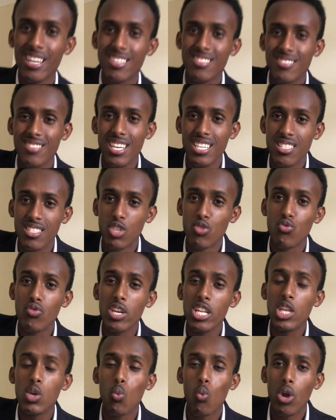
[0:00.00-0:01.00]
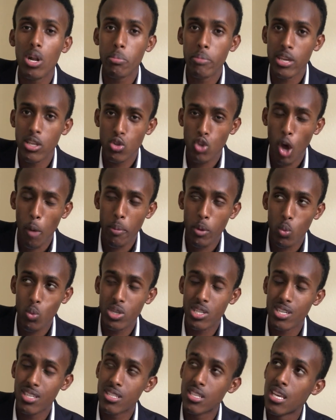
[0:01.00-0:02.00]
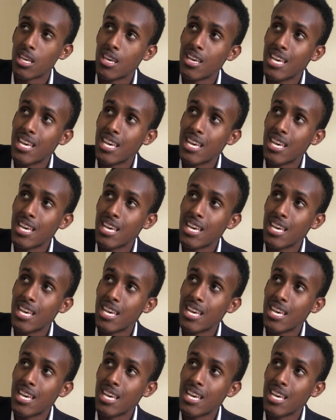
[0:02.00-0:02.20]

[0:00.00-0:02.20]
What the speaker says: discussing really one main topic, which is